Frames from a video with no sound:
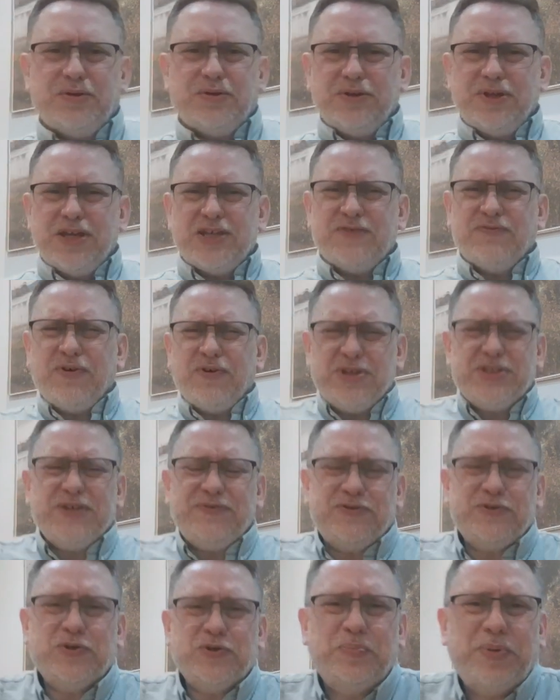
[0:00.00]
He's a very
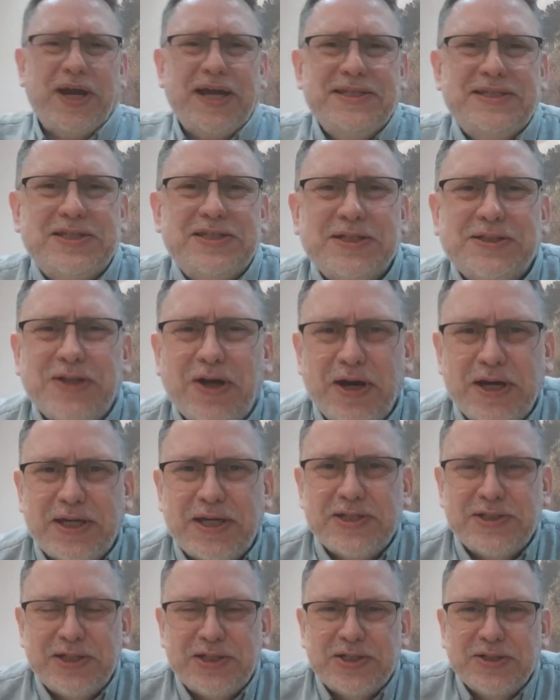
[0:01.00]
difficult painter to like, isn't he,